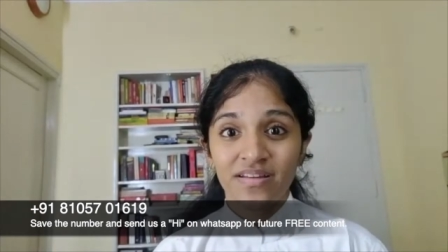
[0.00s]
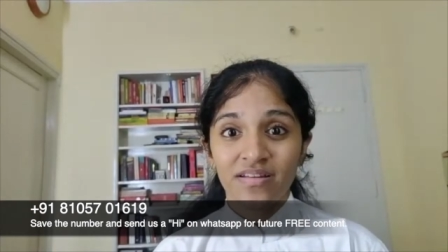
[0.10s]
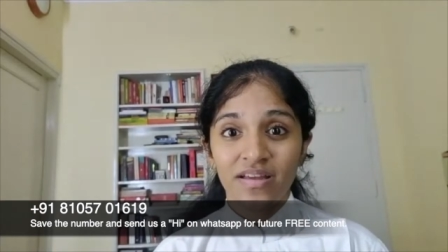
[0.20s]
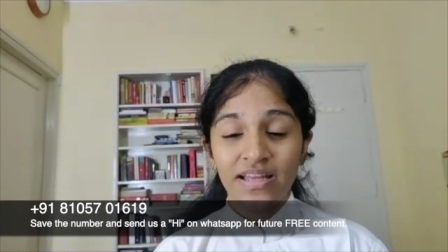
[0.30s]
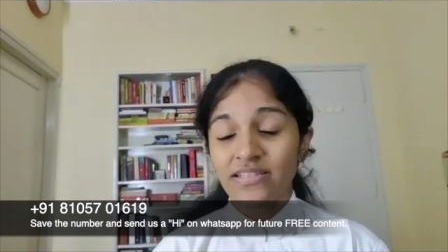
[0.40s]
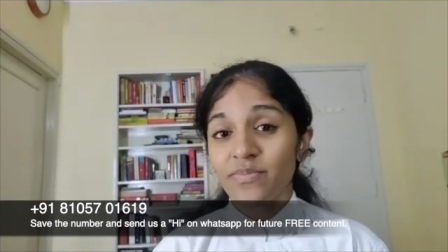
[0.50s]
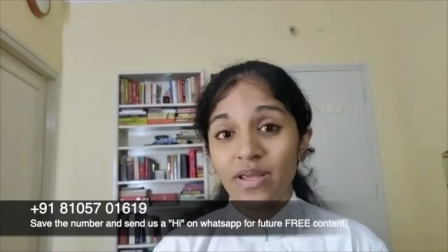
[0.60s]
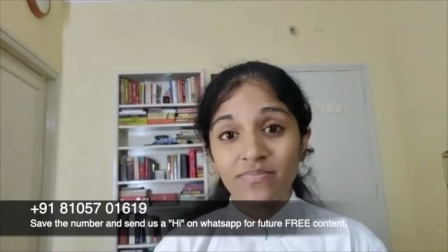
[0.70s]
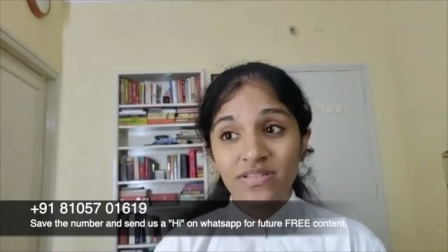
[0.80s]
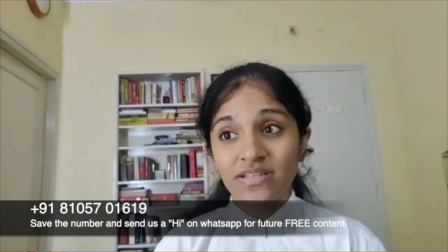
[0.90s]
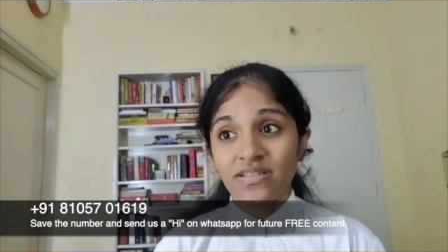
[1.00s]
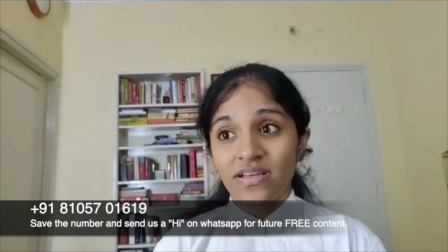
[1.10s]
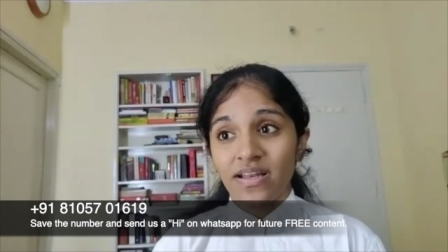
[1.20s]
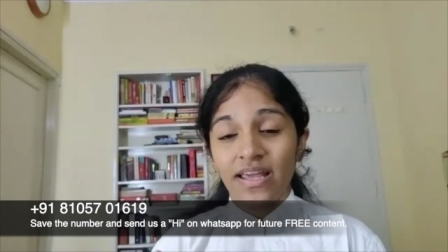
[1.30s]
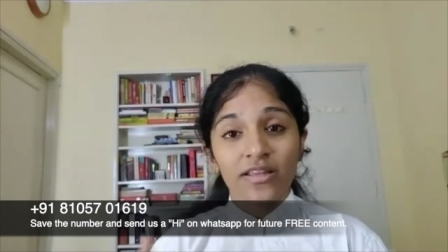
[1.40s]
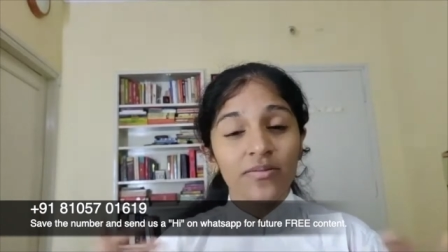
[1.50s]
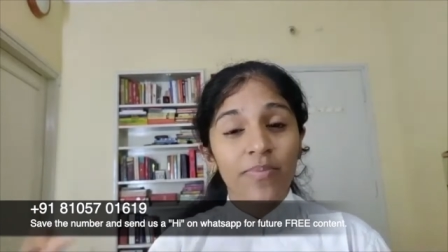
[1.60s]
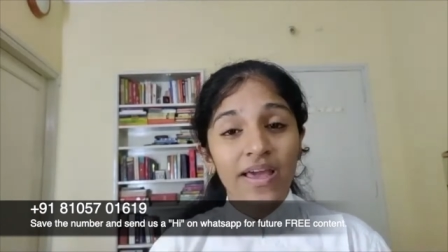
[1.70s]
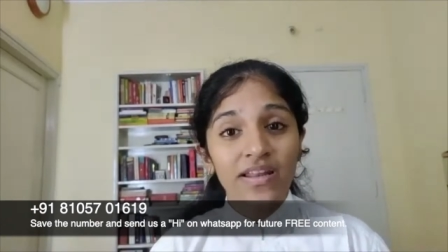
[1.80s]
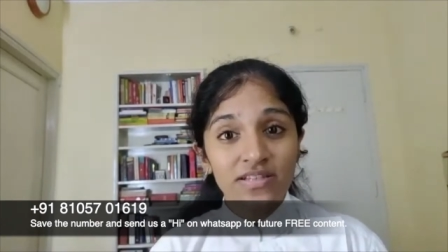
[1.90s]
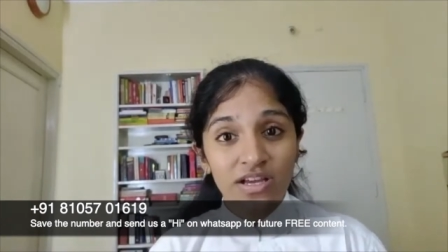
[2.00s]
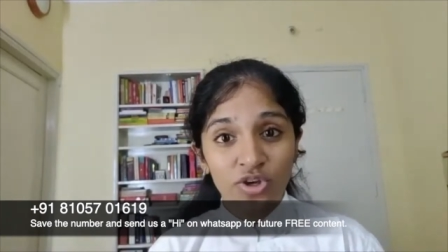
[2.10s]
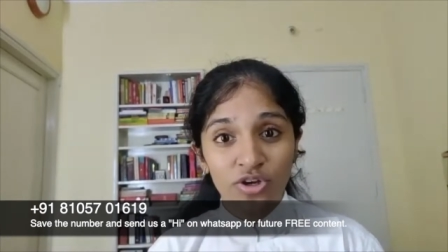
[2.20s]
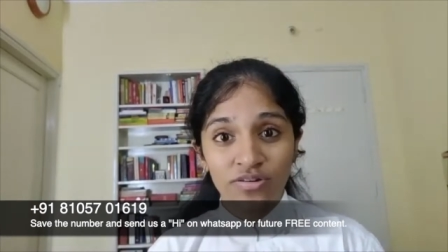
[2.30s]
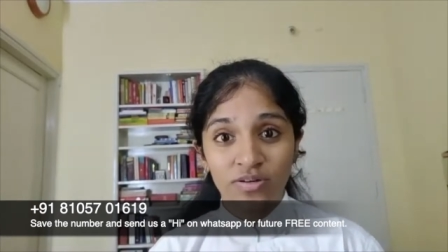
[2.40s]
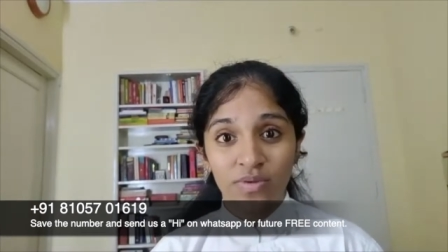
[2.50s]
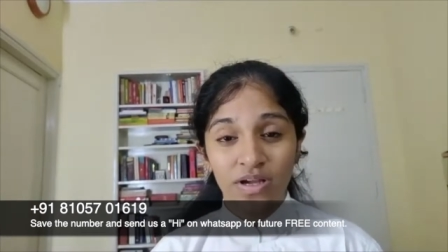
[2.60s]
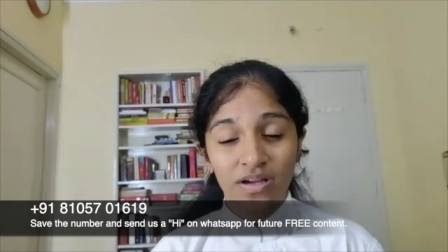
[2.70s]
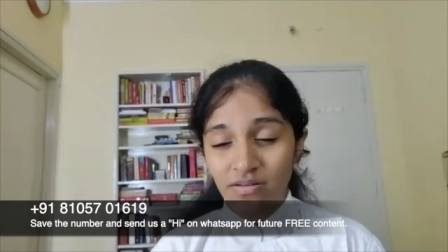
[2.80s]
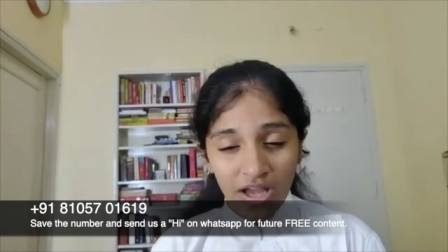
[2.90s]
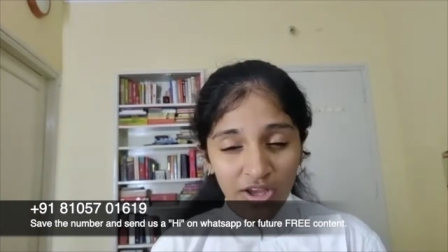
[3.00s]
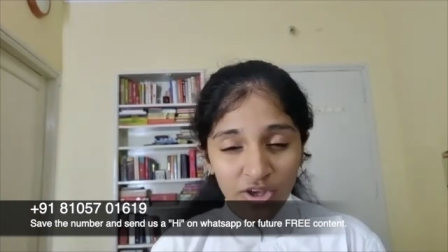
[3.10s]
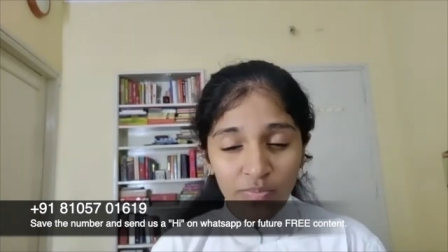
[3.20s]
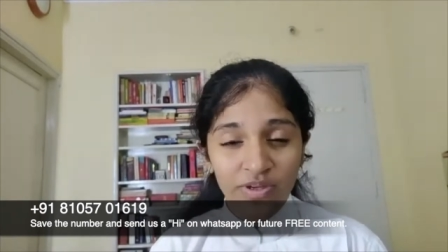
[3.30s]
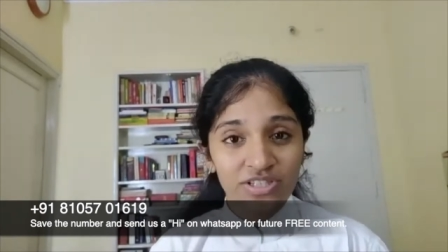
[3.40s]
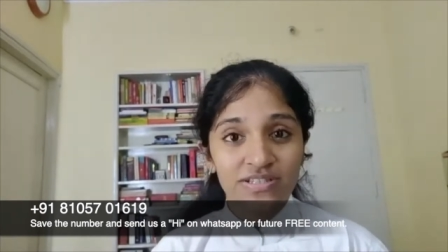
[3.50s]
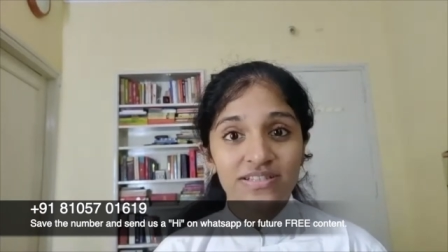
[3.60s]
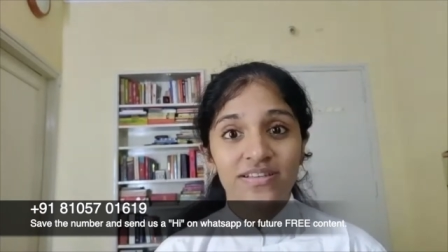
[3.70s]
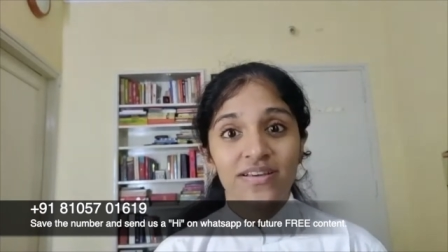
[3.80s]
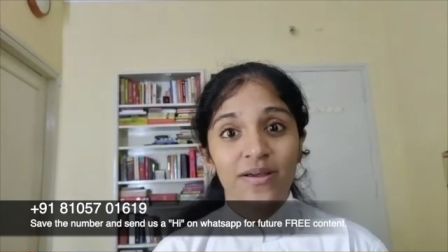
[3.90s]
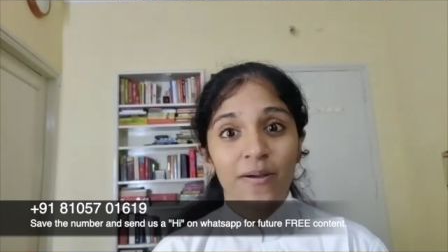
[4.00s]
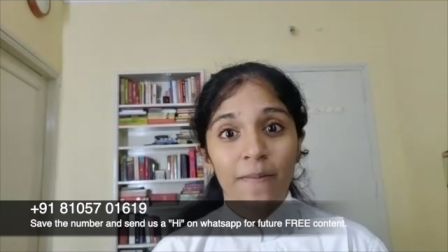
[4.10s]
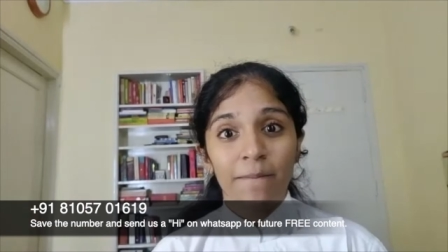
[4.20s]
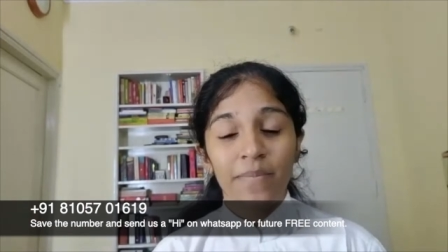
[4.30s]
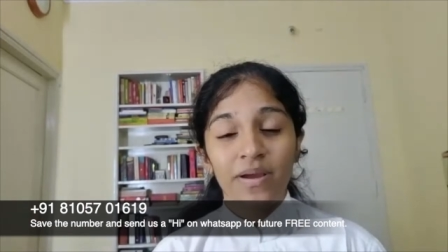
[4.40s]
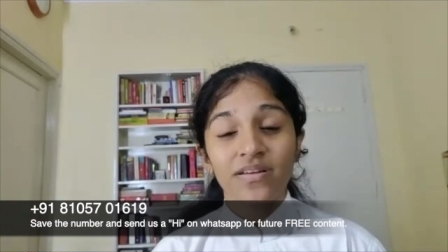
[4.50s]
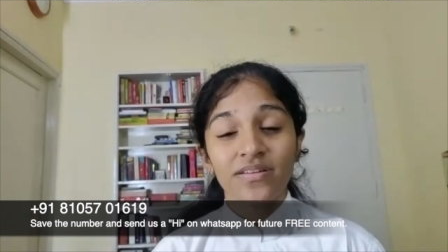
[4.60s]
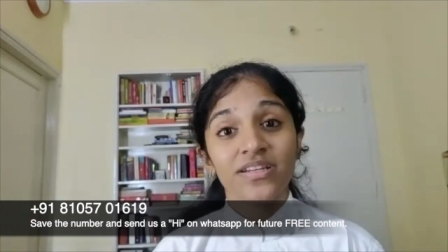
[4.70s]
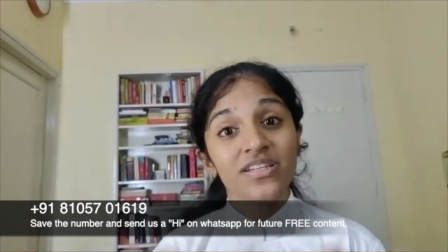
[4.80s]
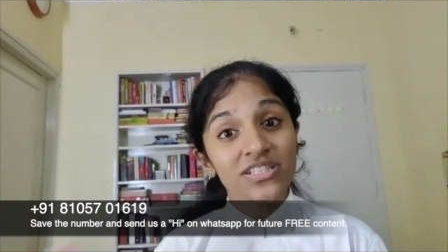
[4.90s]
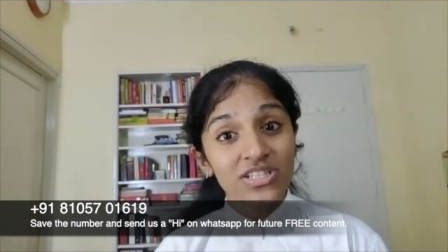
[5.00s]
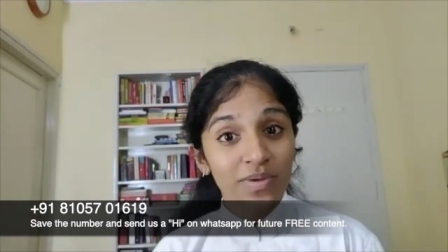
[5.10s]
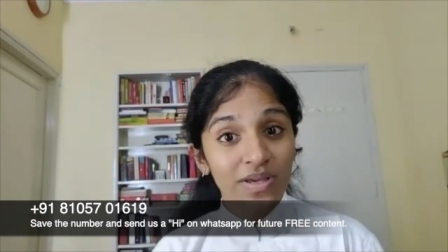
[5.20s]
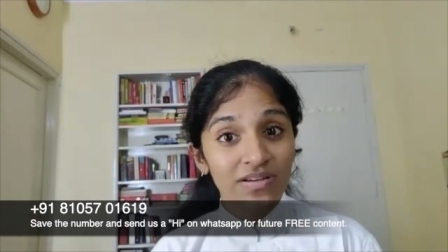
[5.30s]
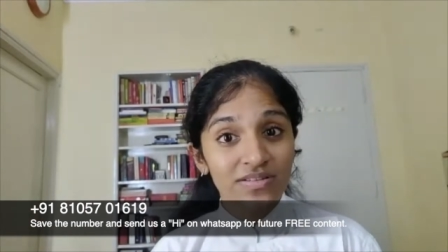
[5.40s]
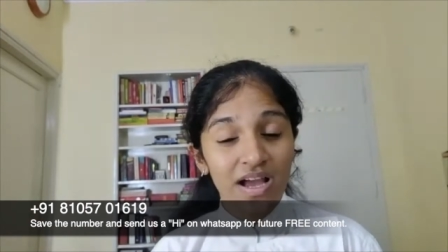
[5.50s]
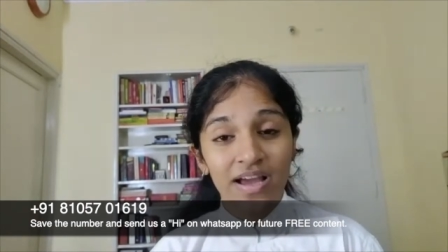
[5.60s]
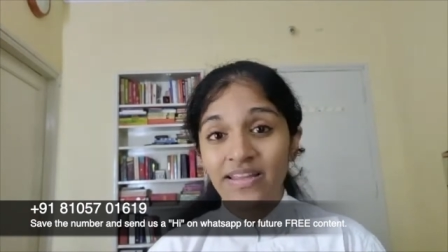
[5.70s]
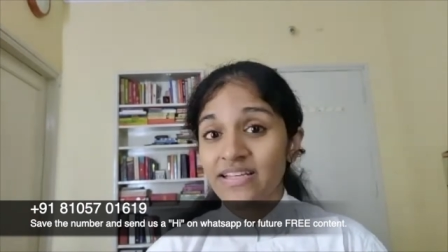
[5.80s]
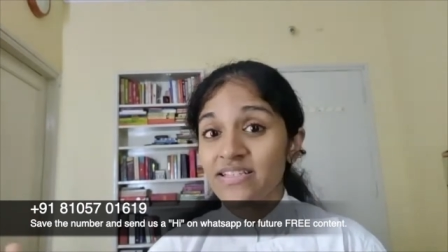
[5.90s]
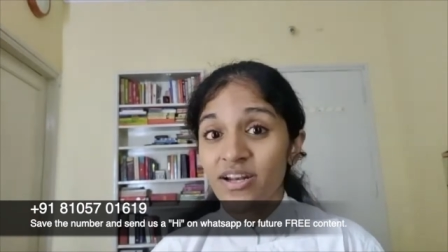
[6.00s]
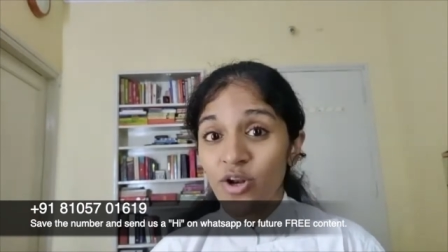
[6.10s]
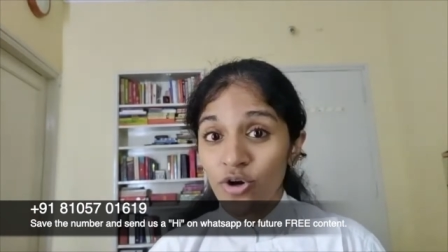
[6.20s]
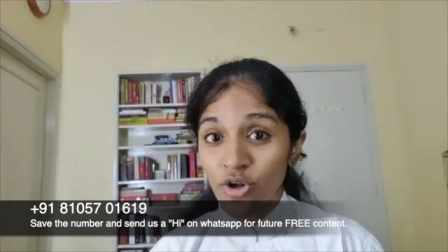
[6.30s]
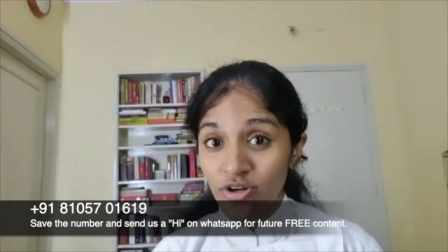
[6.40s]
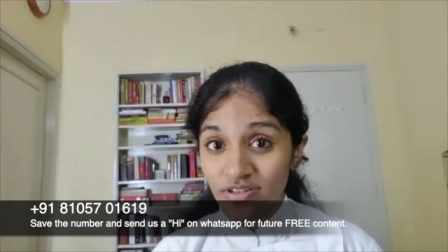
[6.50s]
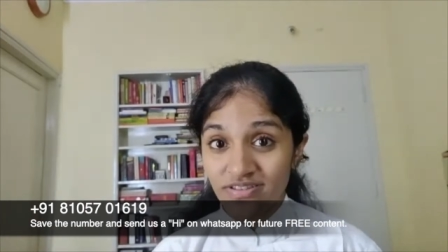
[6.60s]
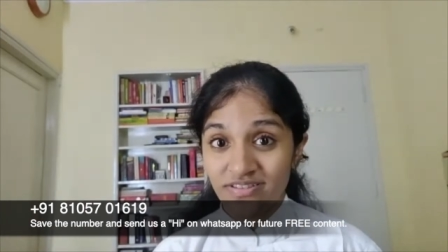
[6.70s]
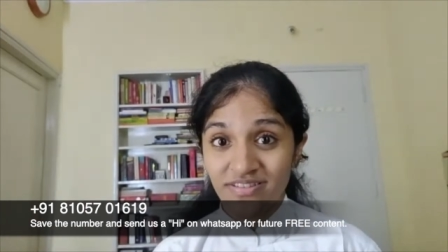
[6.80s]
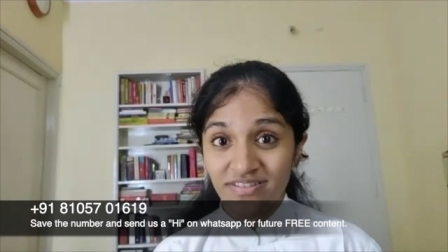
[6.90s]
And sometimes it's like the parents are your patients, but the decision makers are their son or daughters.